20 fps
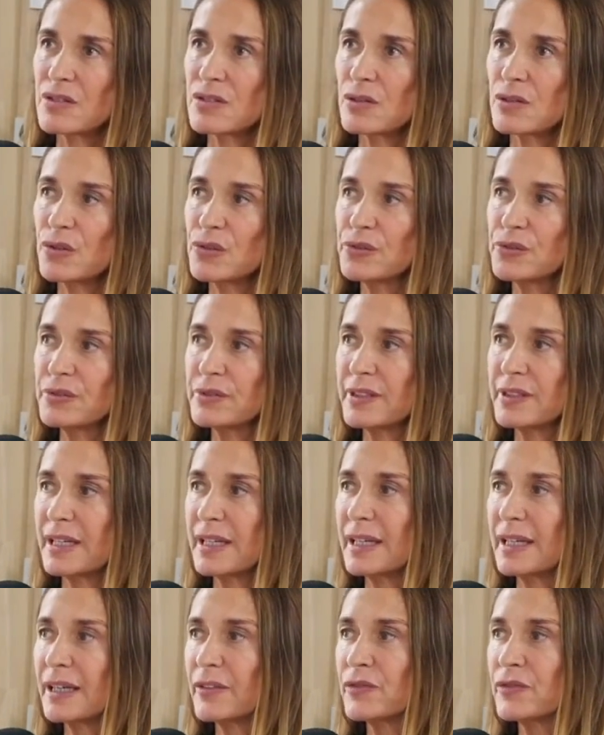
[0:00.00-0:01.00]
So
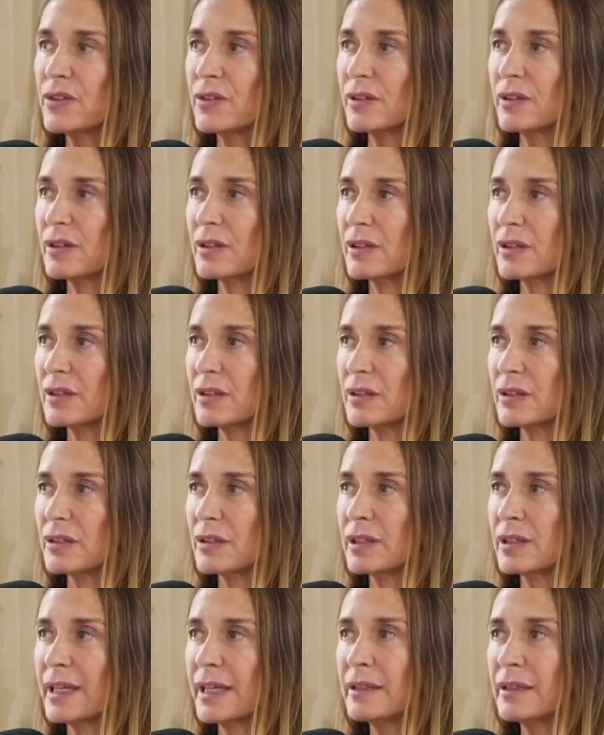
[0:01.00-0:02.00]
they have to
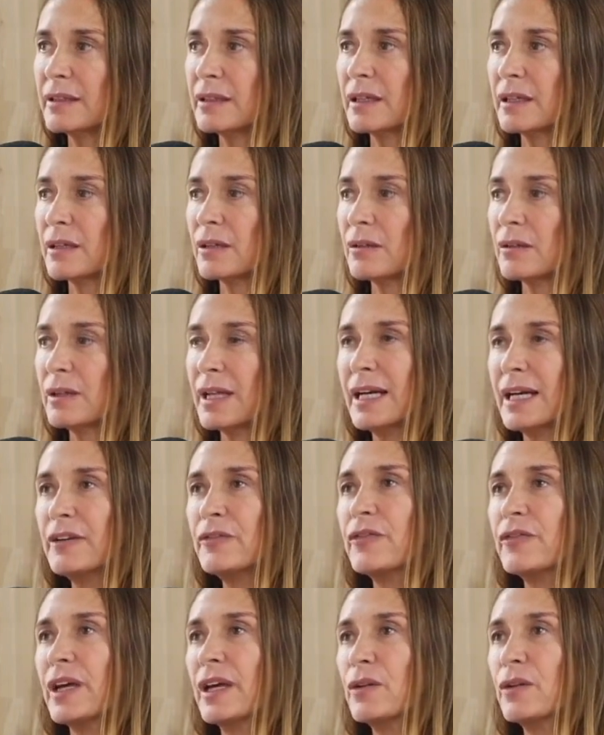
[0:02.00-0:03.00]
get their
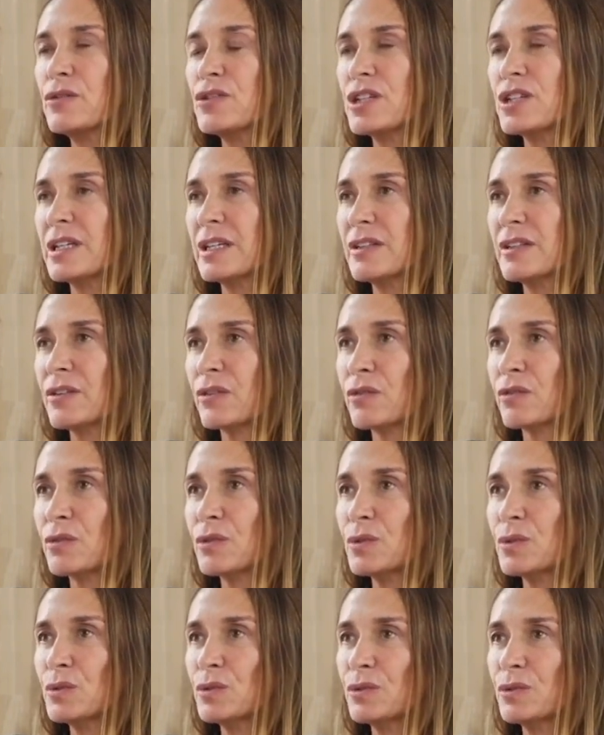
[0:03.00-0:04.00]
life energy
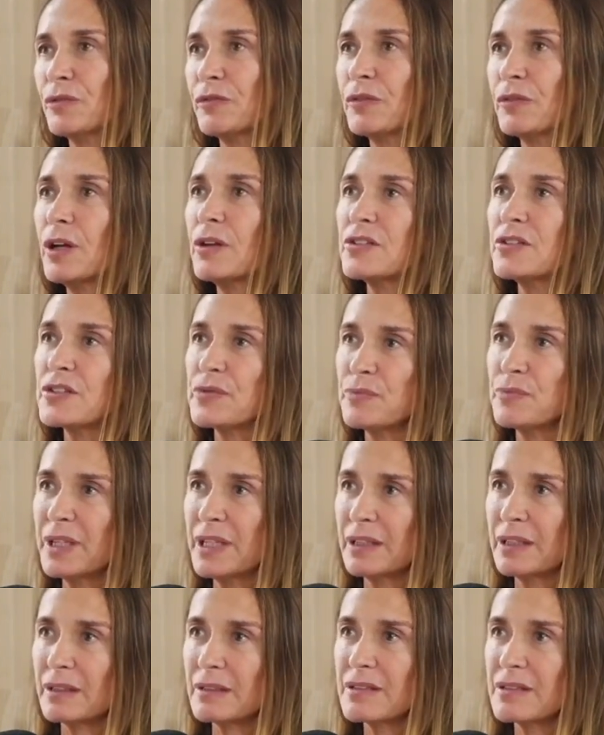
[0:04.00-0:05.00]
through false
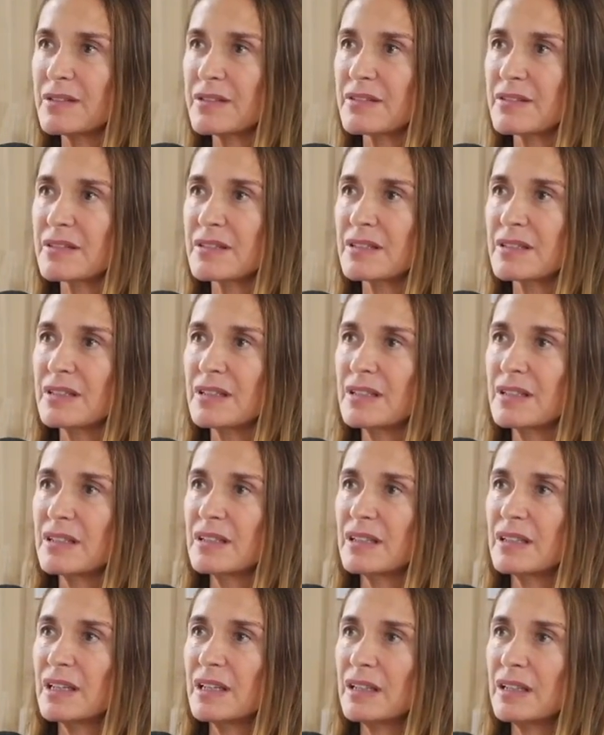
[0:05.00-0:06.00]
means.
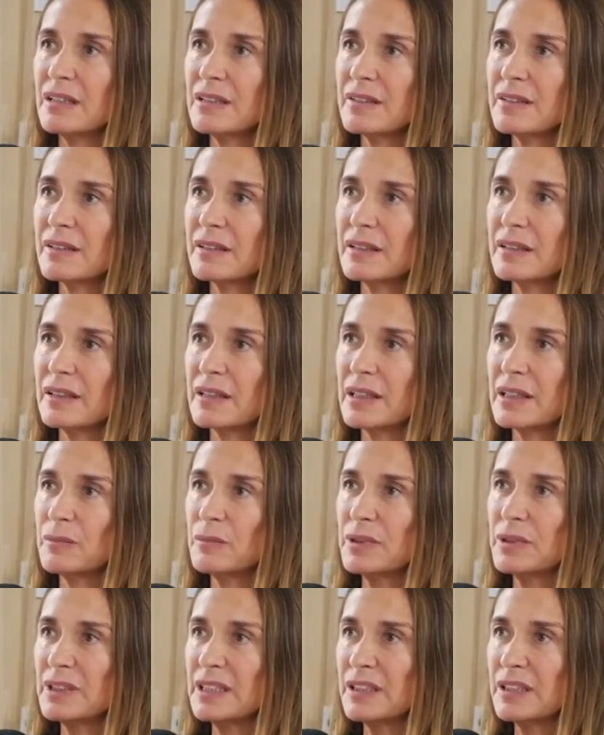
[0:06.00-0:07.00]
And I
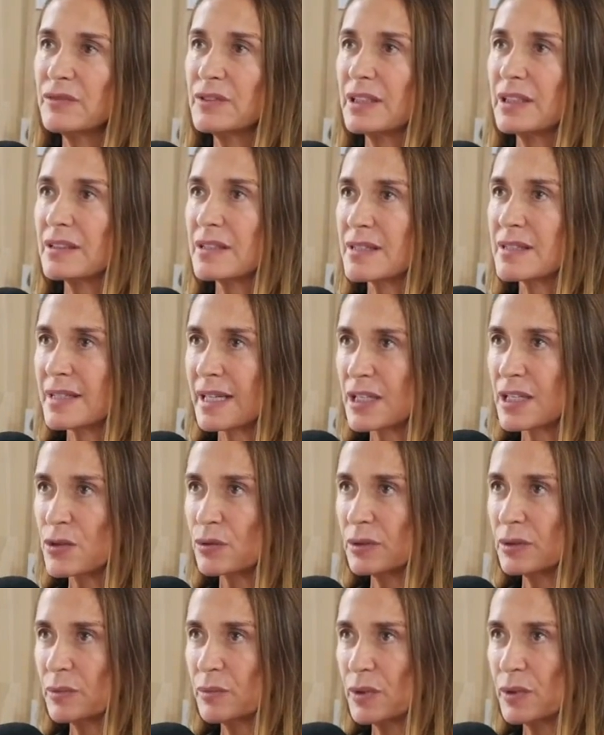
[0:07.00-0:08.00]
believe that the
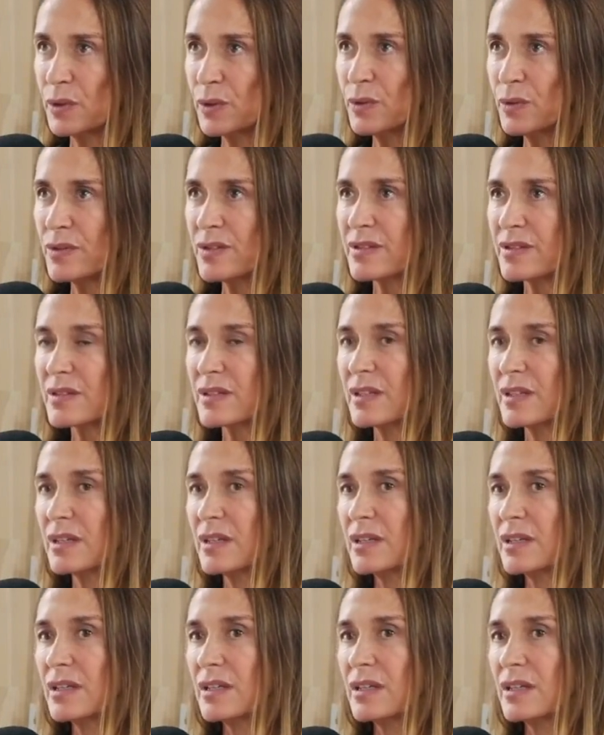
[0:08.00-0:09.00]
sexual abuse
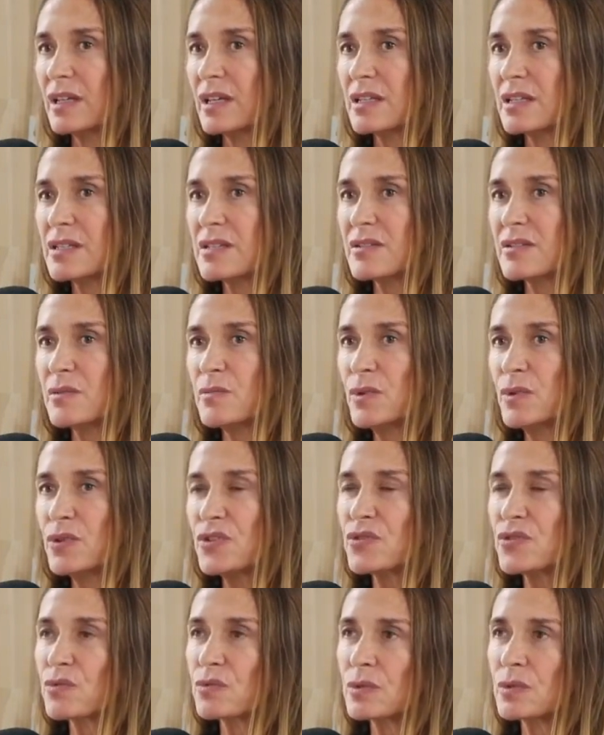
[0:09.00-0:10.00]
is the
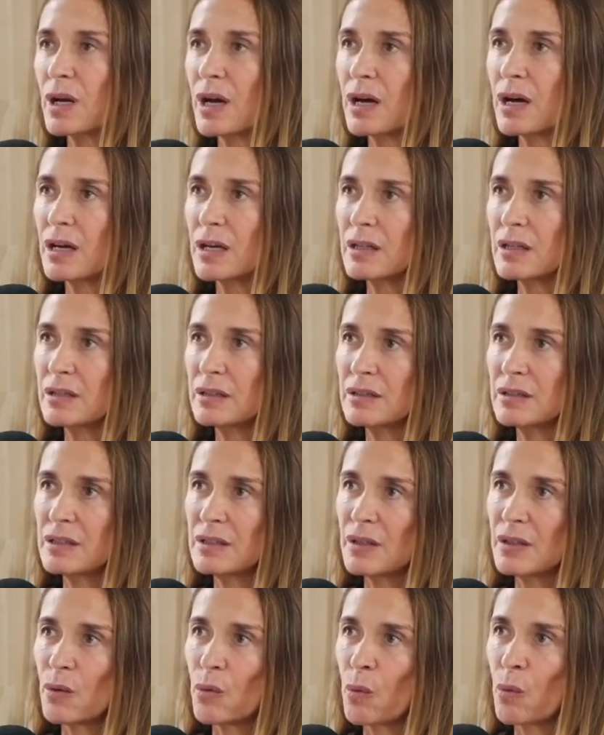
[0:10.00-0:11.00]
most raw
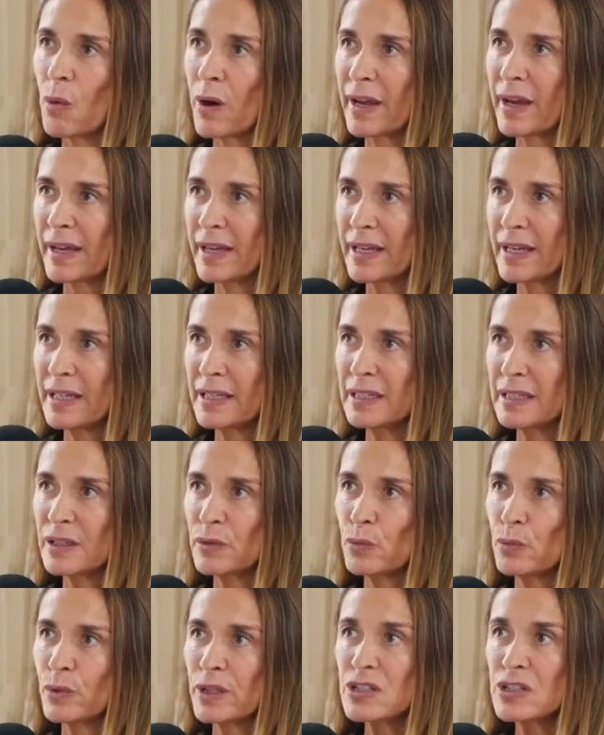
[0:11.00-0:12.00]
way
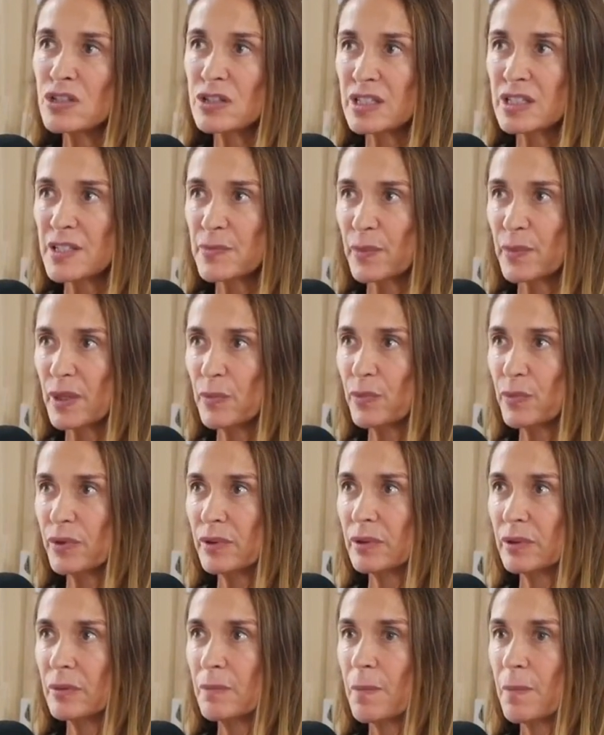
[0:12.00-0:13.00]
in which these
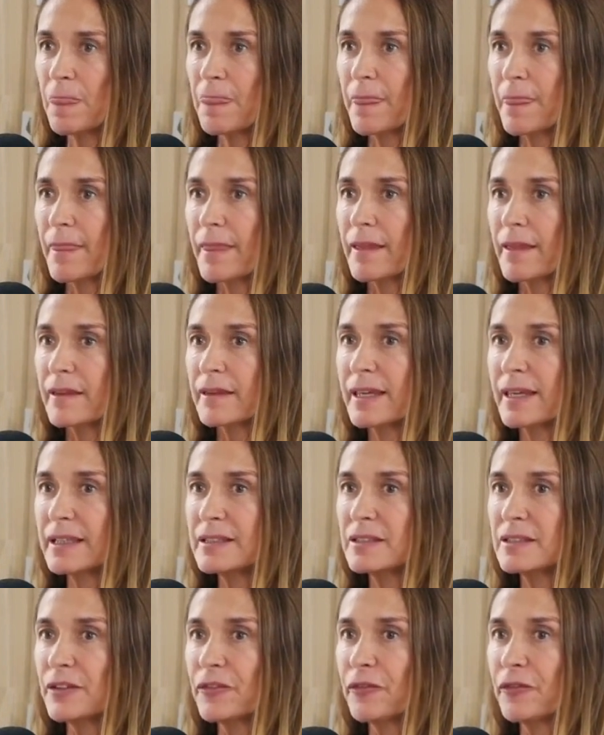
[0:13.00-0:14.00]
people
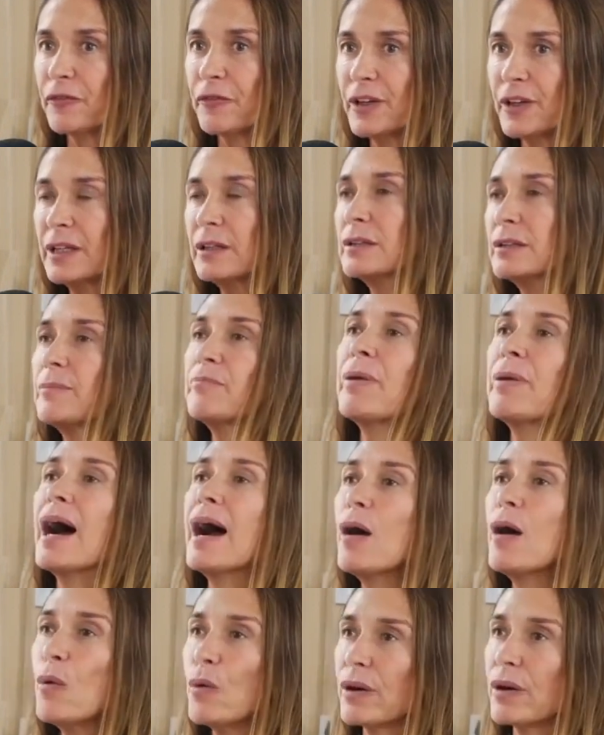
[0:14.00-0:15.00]
get to feel the
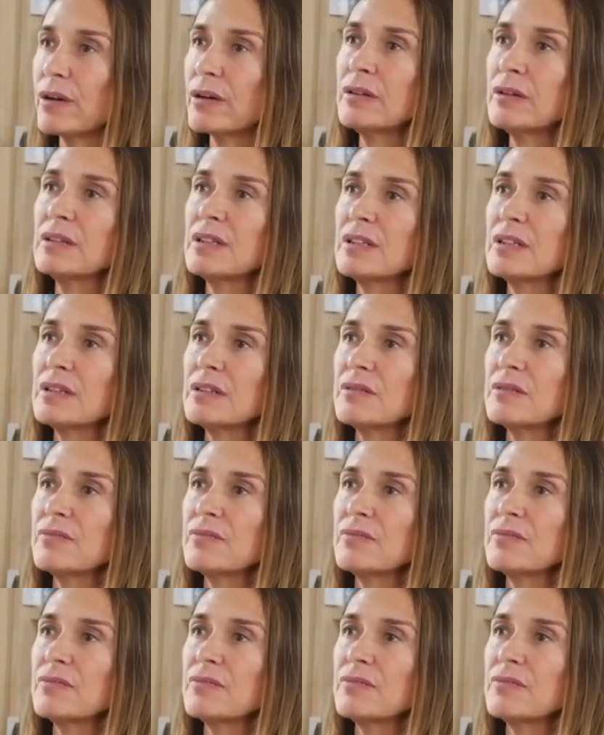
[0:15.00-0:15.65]
power